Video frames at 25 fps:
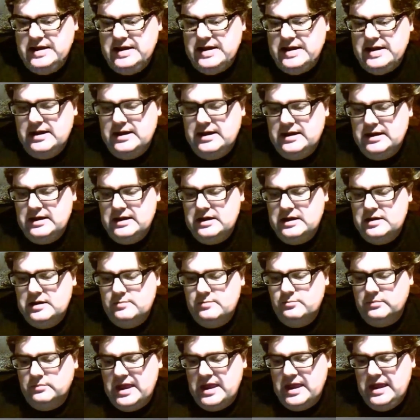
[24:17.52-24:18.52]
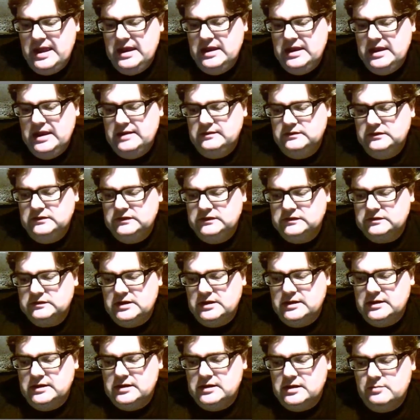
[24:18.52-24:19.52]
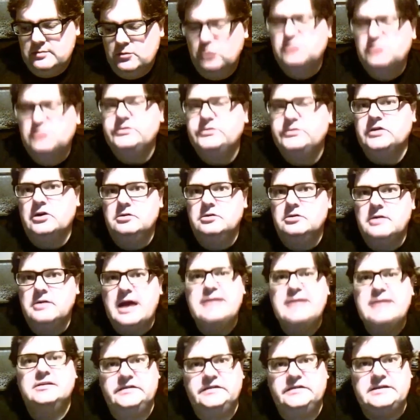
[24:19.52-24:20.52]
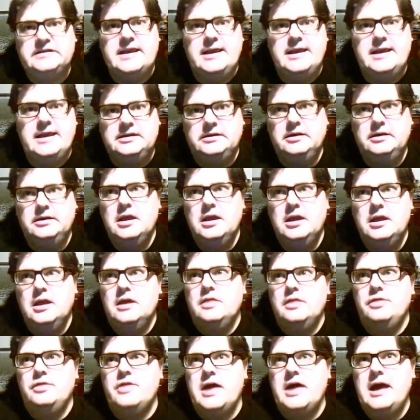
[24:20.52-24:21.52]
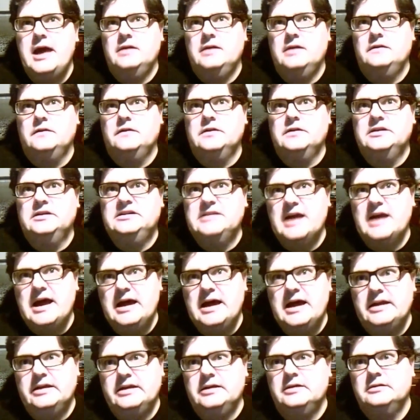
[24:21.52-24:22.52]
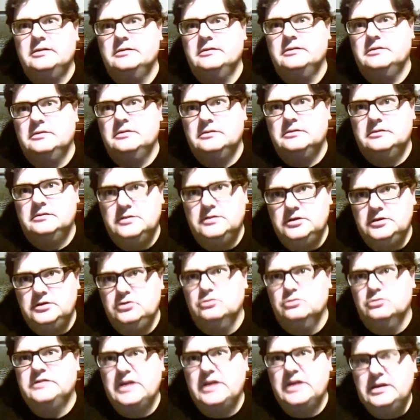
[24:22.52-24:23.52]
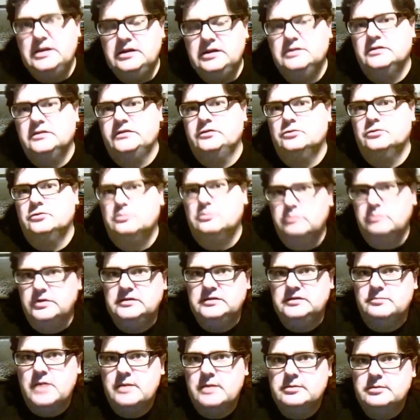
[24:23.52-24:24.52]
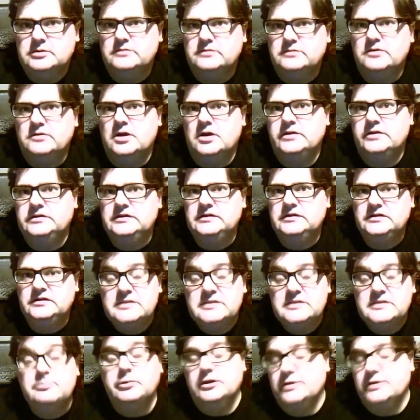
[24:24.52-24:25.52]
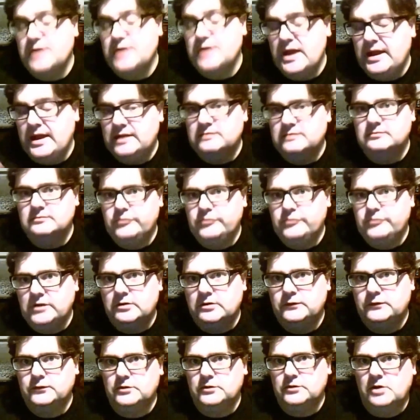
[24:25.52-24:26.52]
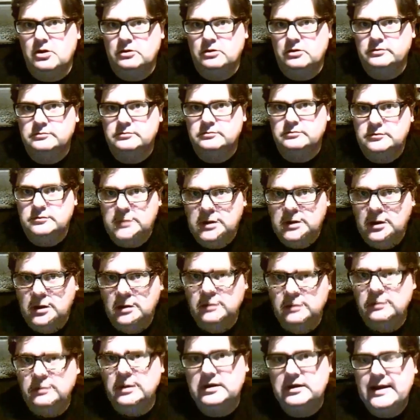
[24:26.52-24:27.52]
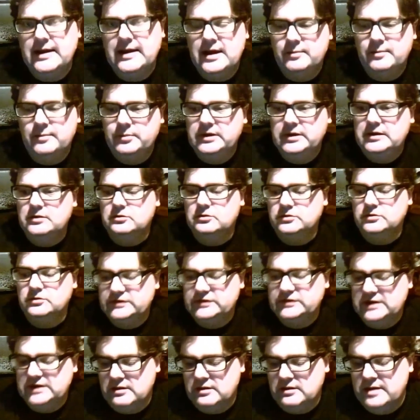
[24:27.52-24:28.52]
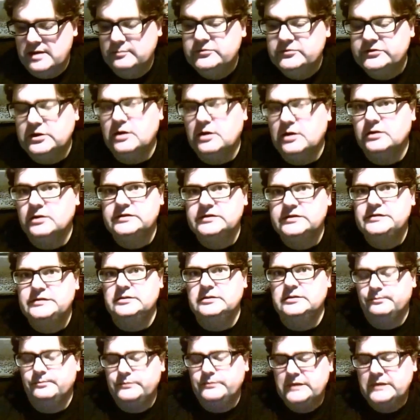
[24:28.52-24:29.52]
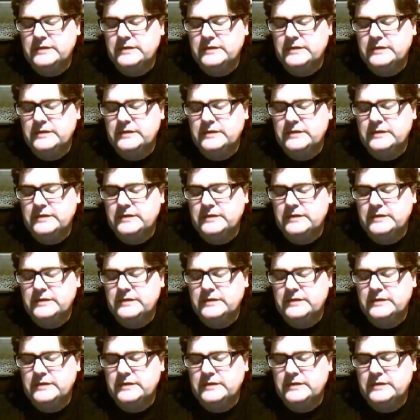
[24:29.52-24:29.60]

and also understanding that the data that you're tending to store with these mobile devices is simpler than a full-on ERP or CRM style system.